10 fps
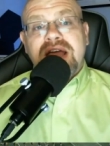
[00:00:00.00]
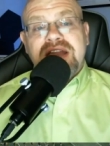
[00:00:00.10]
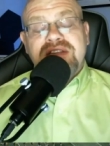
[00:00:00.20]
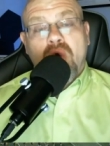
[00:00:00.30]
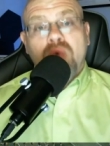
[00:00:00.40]

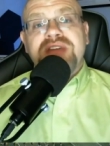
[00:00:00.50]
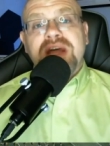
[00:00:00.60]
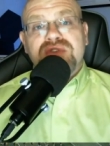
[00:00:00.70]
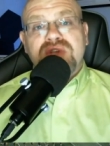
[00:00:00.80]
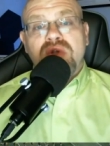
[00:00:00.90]
at his
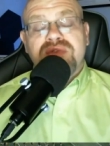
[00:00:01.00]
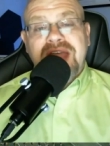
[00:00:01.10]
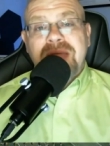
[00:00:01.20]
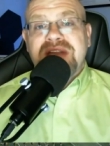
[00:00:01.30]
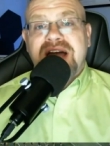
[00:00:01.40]
hometown school of
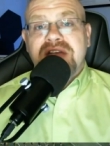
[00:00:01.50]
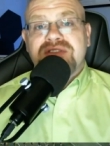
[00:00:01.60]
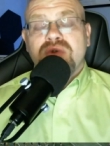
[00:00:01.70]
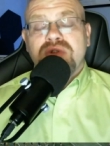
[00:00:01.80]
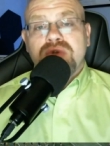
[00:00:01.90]
Camden High
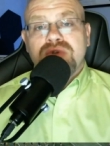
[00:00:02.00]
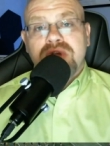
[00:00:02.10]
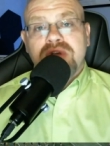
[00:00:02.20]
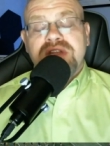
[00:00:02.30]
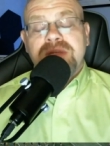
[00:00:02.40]
School in New
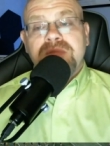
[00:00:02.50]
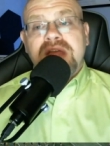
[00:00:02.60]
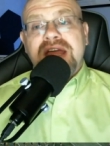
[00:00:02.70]
Jersey,